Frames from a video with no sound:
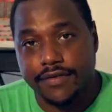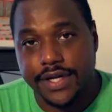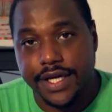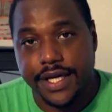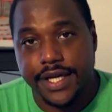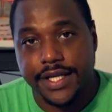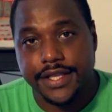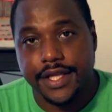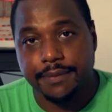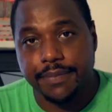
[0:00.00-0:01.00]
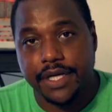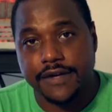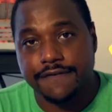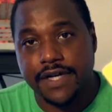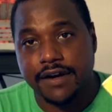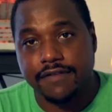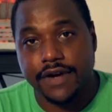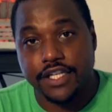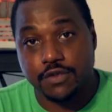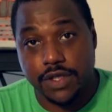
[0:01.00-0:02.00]
reading The Book of Five
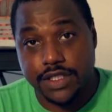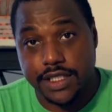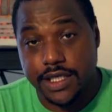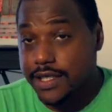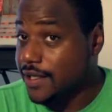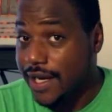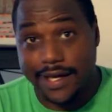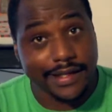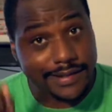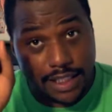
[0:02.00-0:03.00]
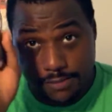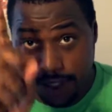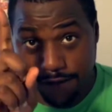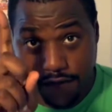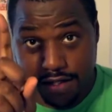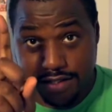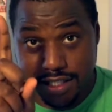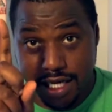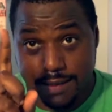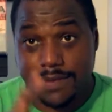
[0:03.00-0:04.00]
Rings once again. I didn't say this my first
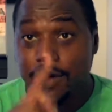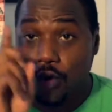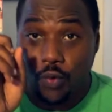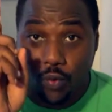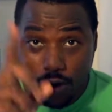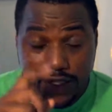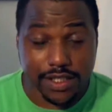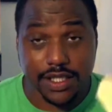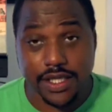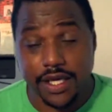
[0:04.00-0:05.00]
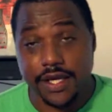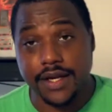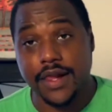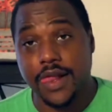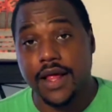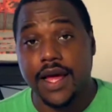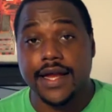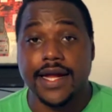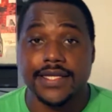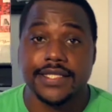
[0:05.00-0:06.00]
time. Once again.
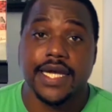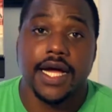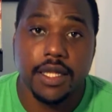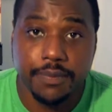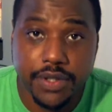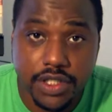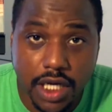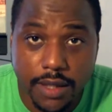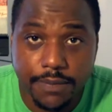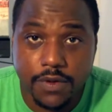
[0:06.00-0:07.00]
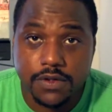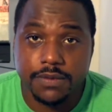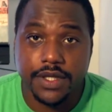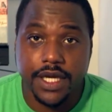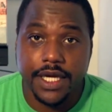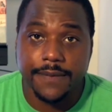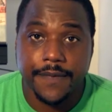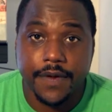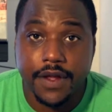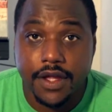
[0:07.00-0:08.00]
And I decided to put y'all up on some game.
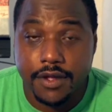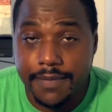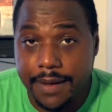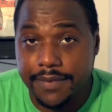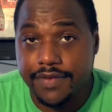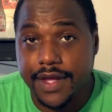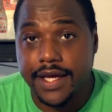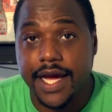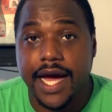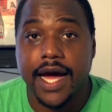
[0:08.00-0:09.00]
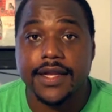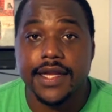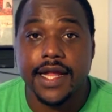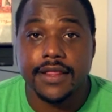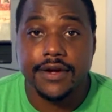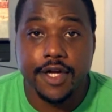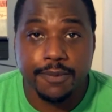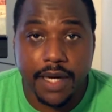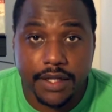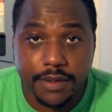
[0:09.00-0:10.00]
You might be thinking, how did I learn
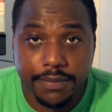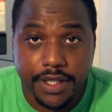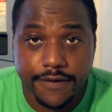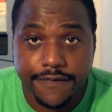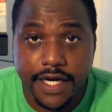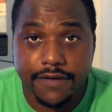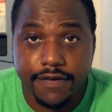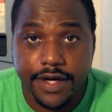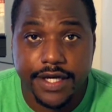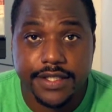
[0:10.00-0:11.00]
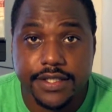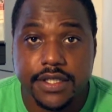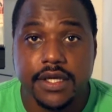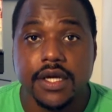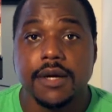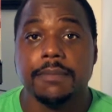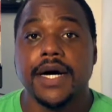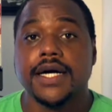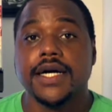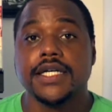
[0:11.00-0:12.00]
about The Book of Five Rings?
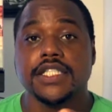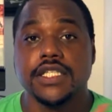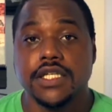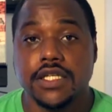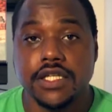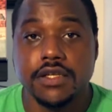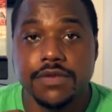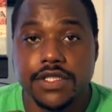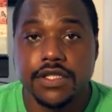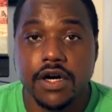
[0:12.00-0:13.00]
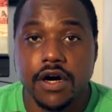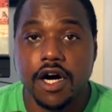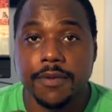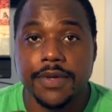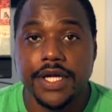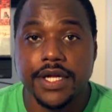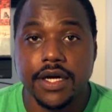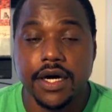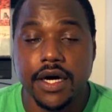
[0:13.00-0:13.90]
My cousin, he was in the army